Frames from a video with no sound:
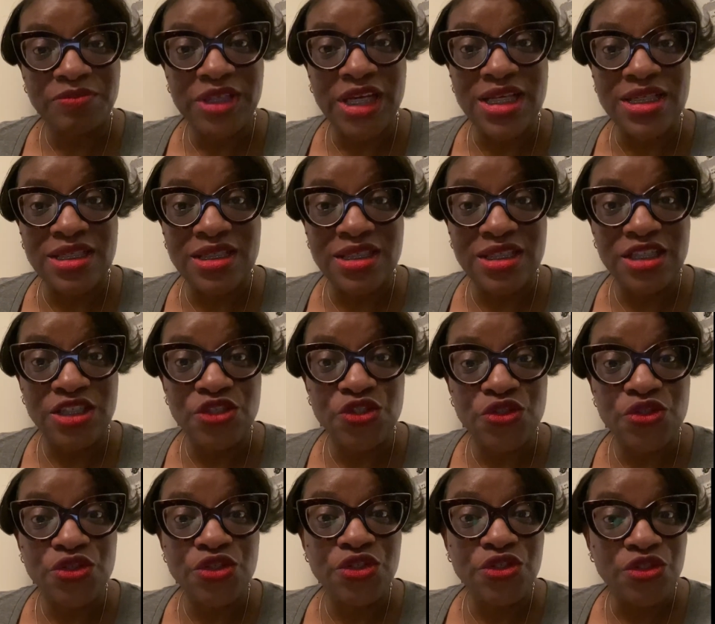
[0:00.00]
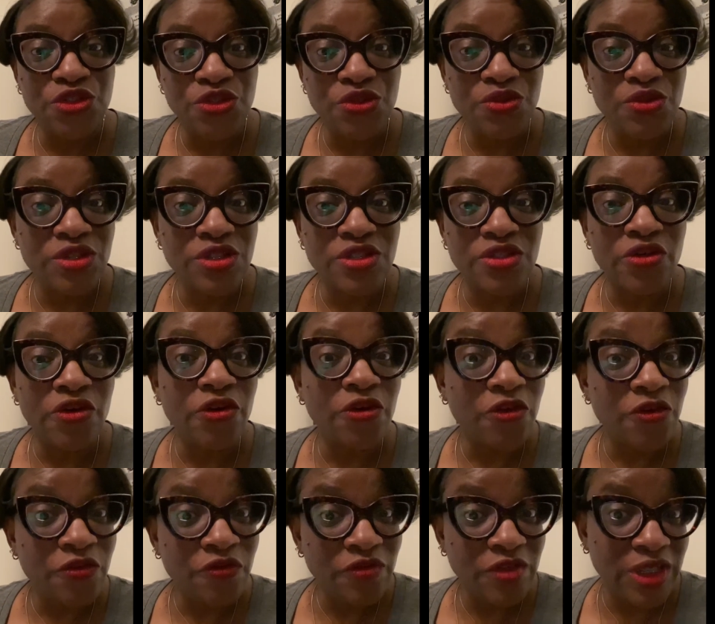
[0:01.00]
as a teacher, you do
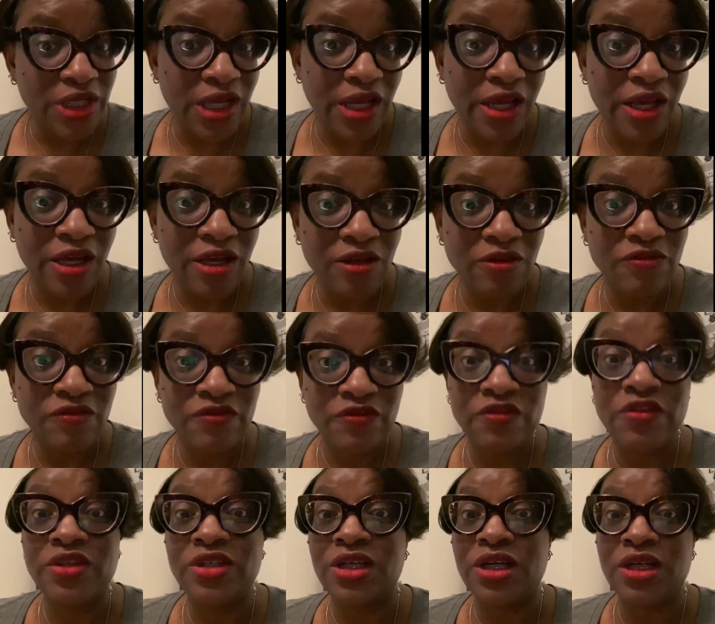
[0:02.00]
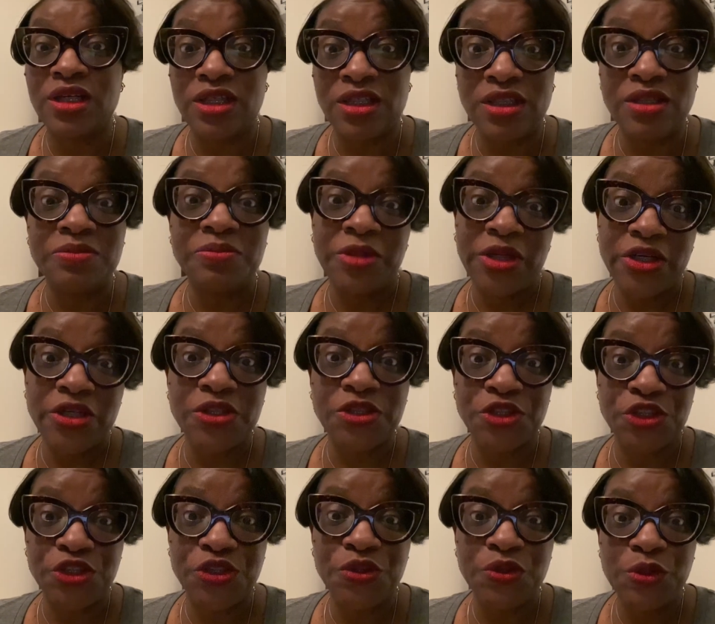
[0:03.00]
deserve to have a good pair of
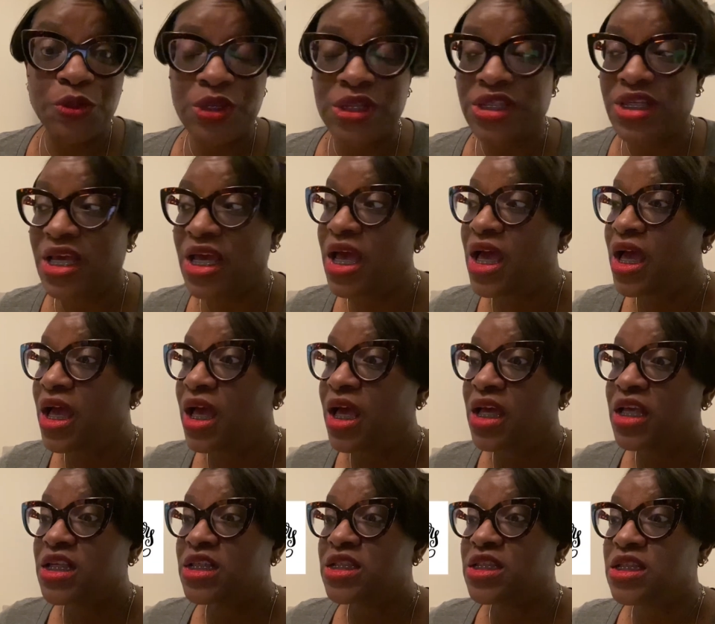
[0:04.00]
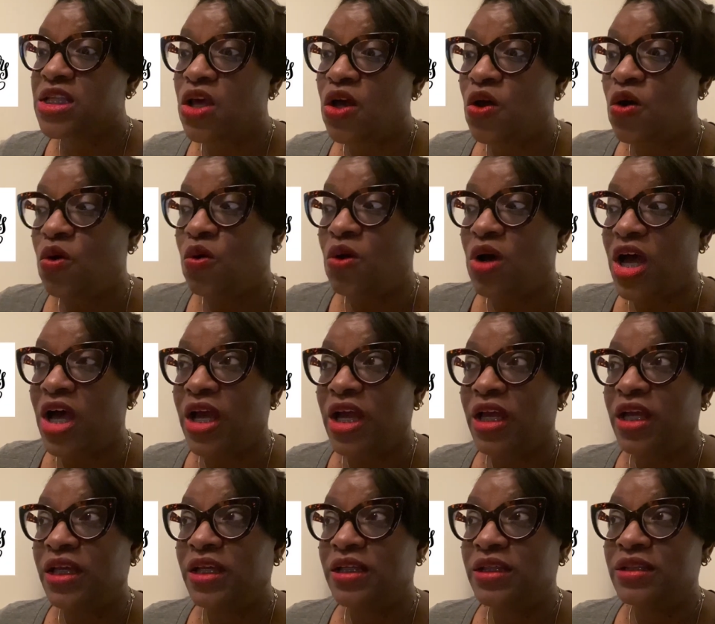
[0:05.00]
shoes. So
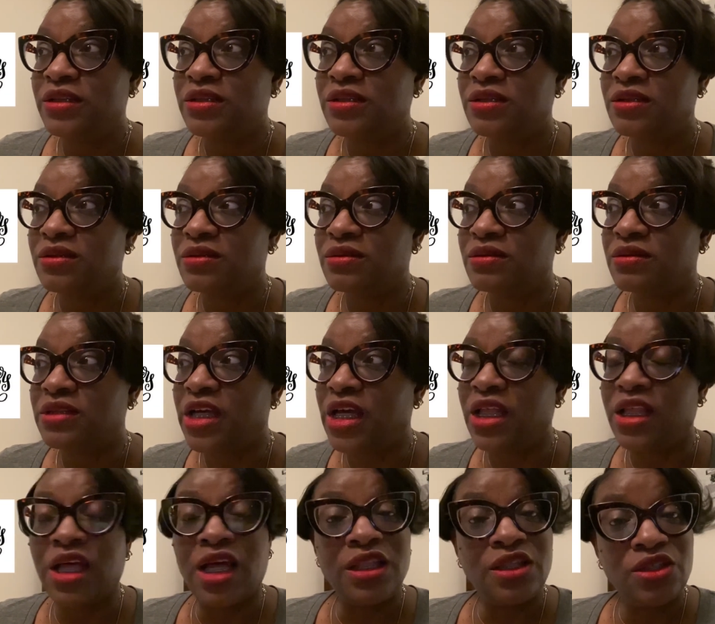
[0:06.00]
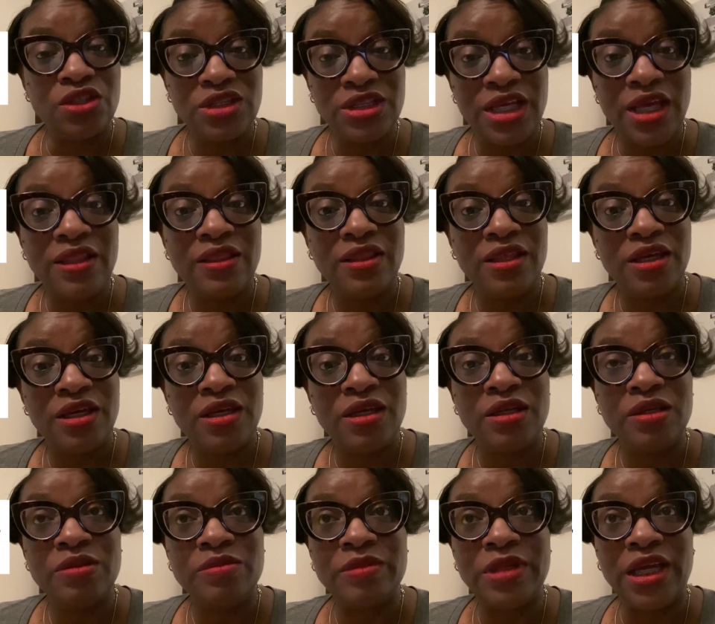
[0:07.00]
I had, I looked at
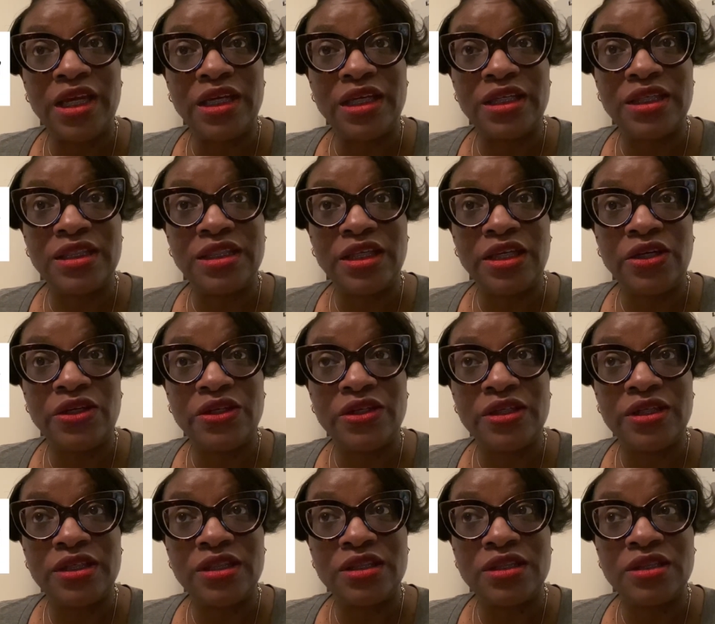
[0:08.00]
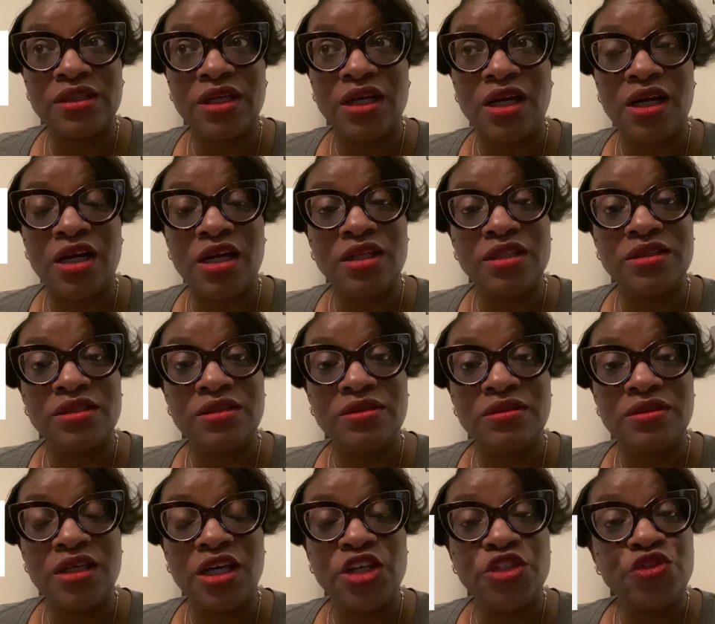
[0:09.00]
them, and they are uh, one
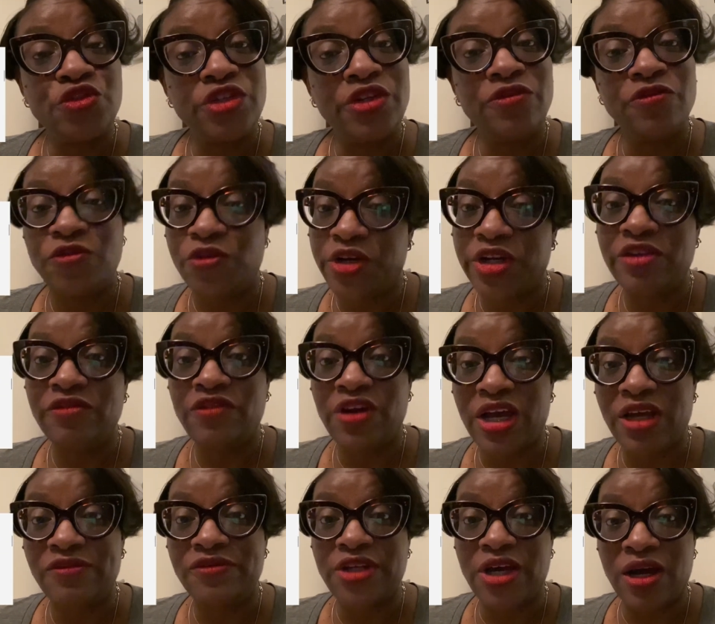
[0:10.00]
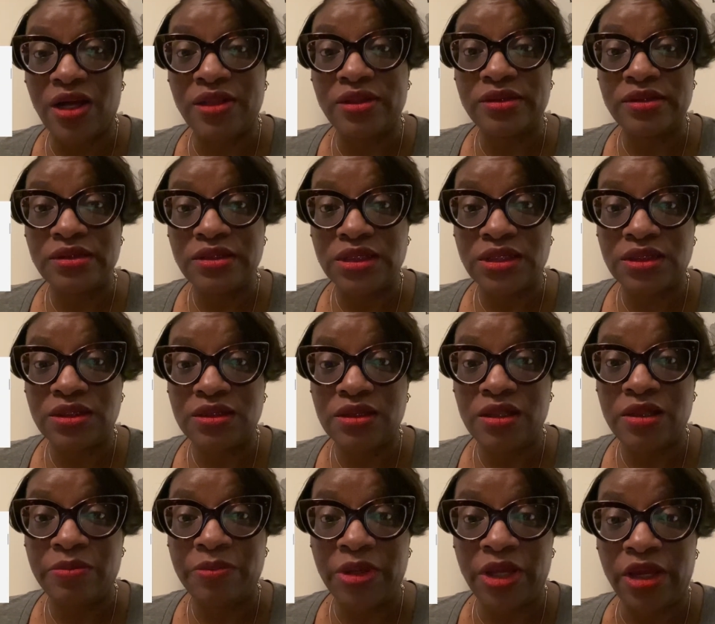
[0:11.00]
hundred forty-five dollars
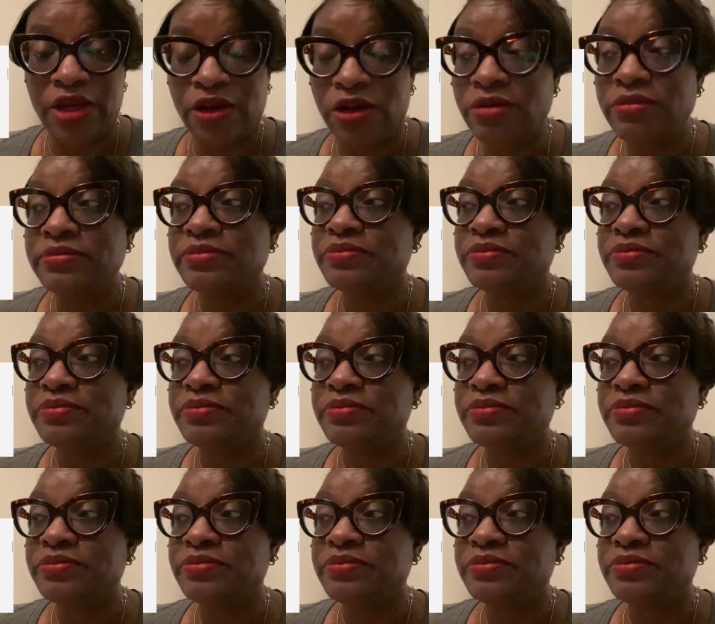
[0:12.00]
a pair,